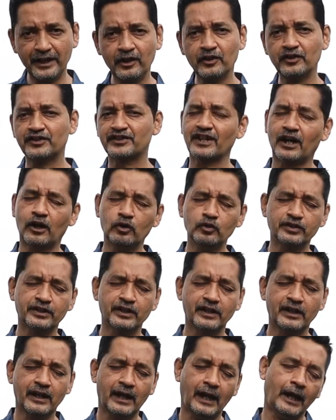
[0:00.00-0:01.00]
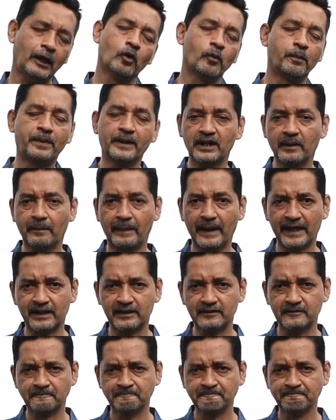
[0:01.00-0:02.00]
in his house and opened the bag.